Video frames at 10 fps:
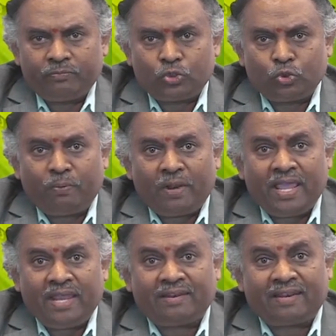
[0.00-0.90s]
to
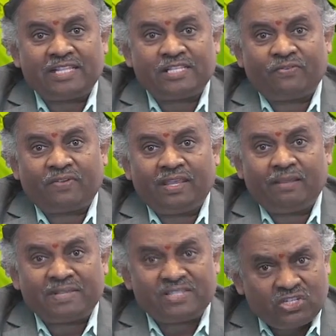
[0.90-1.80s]
play in
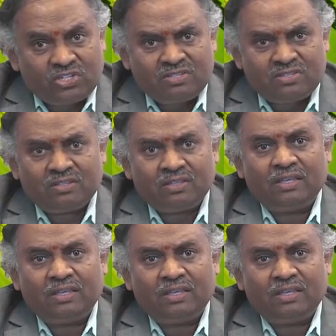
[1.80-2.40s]
transferring messages